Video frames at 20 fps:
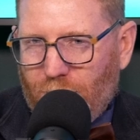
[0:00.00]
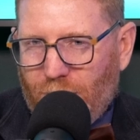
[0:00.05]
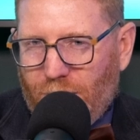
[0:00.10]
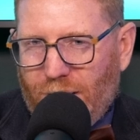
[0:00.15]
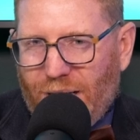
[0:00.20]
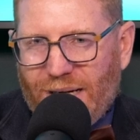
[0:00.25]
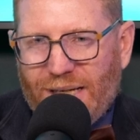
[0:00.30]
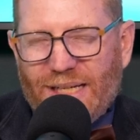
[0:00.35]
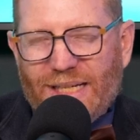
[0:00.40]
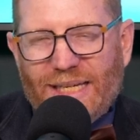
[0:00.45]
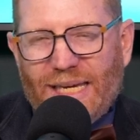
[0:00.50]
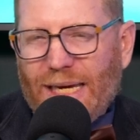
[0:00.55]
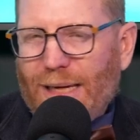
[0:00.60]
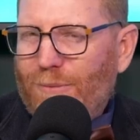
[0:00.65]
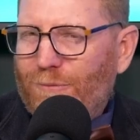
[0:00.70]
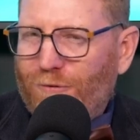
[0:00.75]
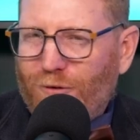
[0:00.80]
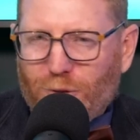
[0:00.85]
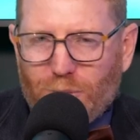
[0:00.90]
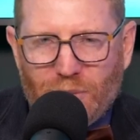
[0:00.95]
And it
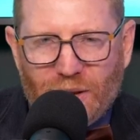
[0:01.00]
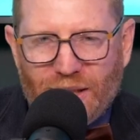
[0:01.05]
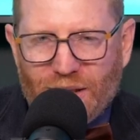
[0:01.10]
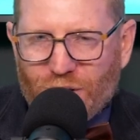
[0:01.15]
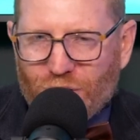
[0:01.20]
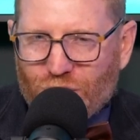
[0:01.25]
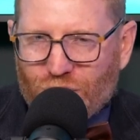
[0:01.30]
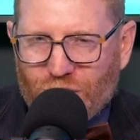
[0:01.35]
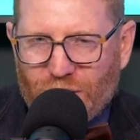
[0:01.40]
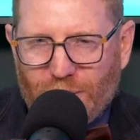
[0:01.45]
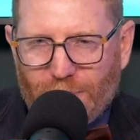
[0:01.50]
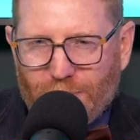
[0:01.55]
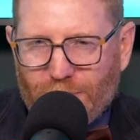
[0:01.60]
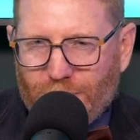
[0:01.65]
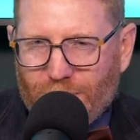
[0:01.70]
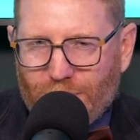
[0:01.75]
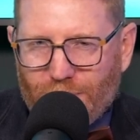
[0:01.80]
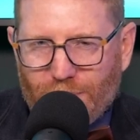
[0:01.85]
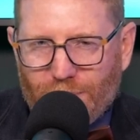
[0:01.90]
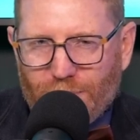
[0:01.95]
came from leadership,
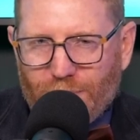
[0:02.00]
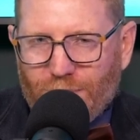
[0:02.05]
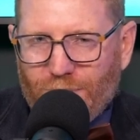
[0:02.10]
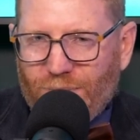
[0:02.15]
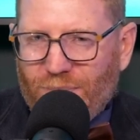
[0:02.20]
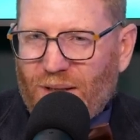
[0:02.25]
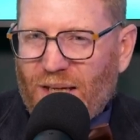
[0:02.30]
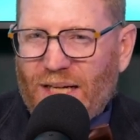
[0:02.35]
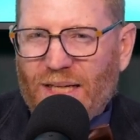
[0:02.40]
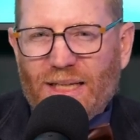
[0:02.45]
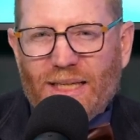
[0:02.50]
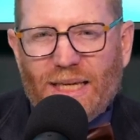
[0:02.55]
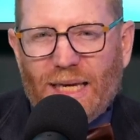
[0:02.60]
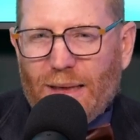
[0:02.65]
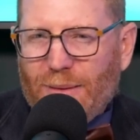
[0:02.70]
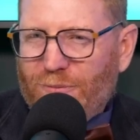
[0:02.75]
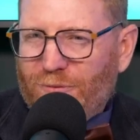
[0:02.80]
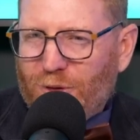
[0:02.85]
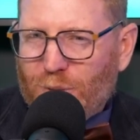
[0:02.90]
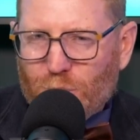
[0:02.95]
and it
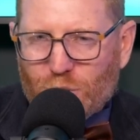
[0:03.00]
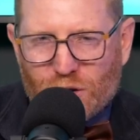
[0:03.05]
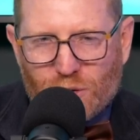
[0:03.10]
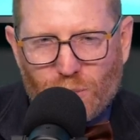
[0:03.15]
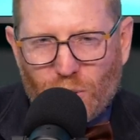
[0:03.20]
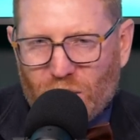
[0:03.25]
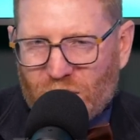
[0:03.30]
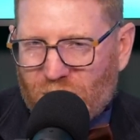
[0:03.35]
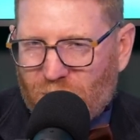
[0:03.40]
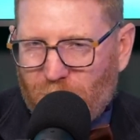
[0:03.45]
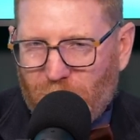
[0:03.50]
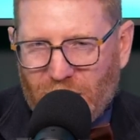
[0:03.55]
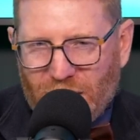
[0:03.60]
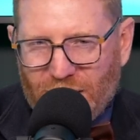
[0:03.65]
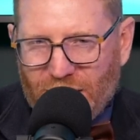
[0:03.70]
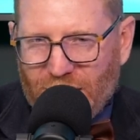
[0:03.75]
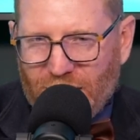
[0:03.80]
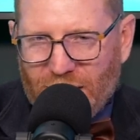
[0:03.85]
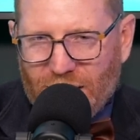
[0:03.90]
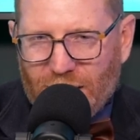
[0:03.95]
came from
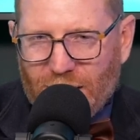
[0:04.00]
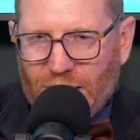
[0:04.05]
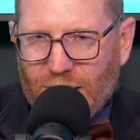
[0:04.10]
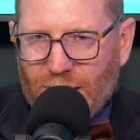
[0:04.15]
responsibility,